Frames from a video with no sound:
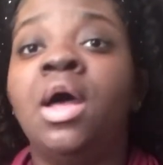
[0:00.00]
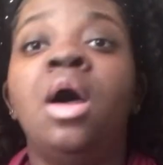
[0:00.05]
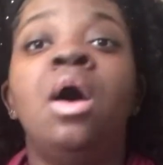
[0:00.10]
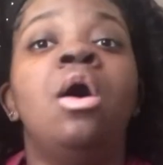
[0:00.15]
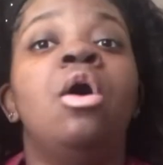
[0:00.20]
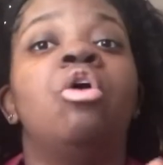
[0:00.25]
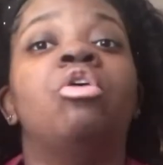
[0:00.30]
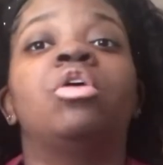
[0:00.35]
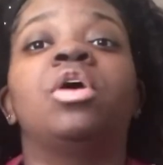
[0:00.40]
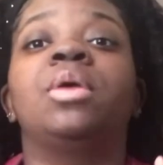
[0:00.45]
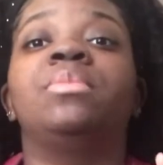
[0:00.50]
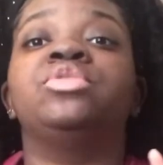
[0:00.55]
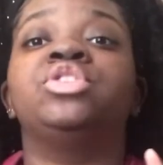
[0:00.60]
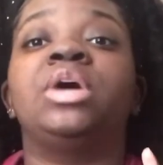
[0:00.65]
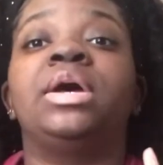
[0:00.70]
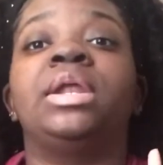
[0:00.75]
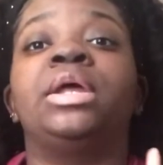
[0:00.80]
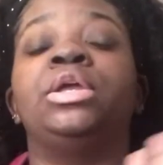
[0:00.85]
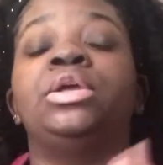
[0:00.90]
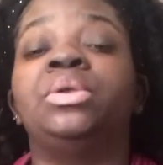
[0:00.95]
or I'm
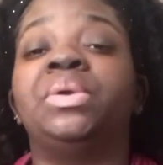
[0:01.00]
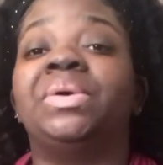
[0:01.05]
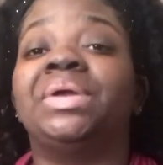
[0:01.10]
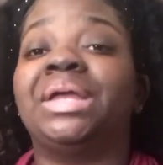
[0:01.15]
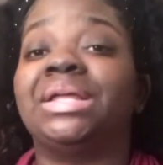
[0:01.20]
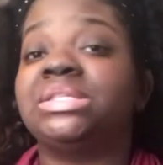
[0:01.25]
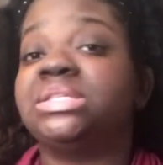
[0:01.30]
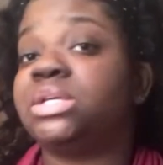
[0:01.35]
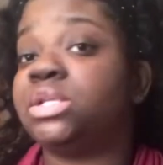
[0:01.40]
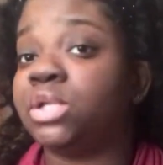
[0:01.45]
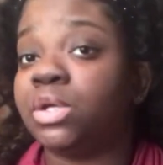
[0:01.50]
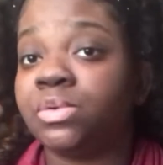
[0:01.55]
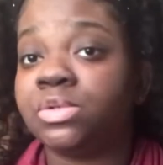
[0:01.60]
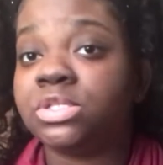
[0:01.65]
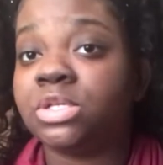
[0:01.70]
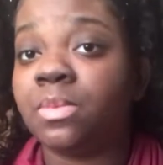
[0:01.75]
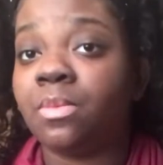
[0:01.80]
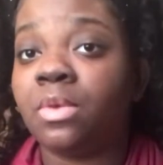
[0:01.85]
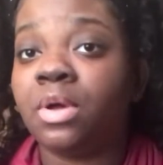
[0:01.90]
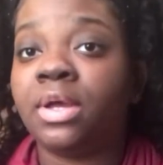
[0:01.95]
trying to, you know, get to know
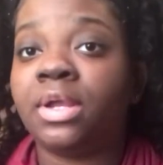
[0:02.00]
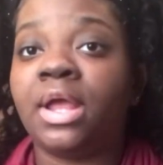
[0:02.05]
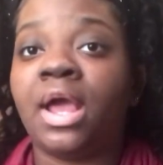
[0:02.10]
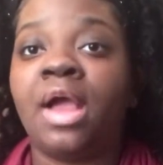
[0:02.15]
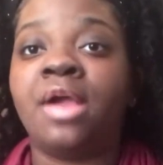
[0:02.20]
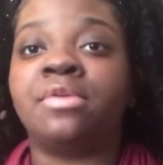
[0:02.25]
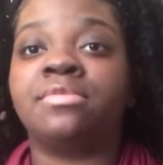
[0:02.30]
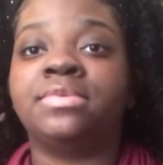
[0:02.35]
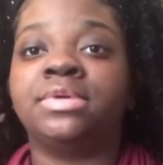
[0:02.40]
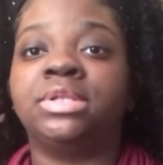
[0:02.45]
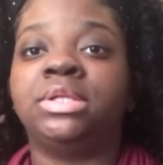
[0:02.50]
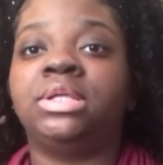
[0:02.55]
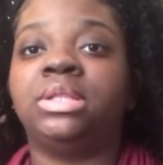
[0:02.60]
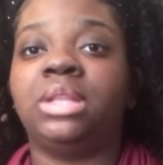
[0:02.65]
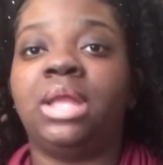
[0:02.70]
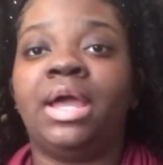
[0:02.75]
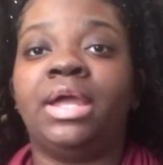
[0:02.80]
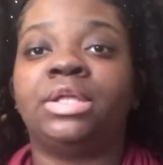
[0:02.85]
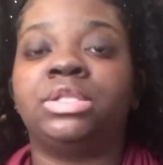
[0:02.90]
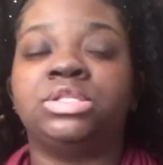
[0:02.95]
someone, I really
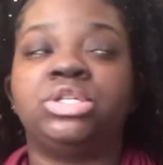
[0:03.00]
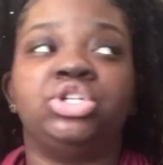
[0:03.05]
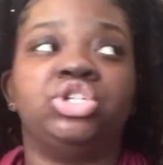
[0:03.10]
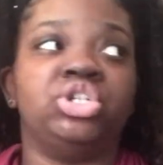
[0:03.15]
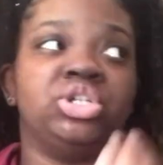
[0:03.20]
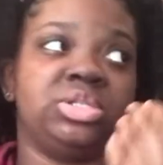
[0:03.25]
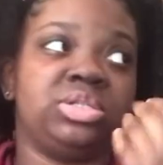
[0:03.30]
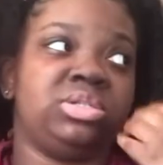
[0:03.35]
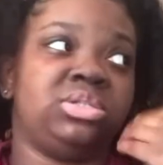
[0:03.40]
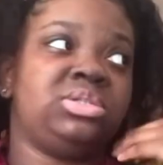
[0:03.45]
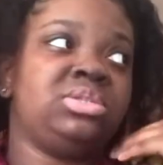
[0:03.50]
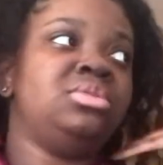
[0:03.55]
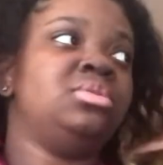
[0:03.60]
like to just,